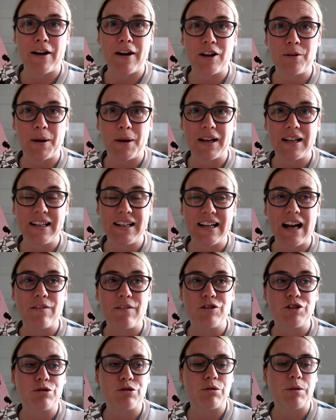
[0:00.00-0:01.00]
very quickly and
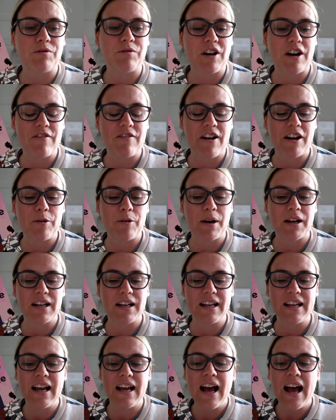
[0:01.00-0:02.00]
having to grow up very very
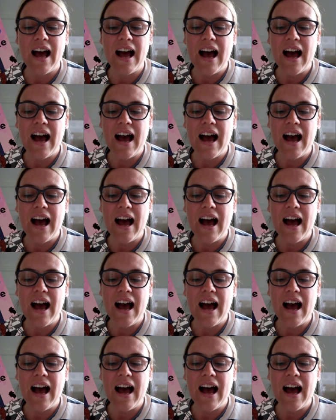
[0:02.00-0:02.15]
quickly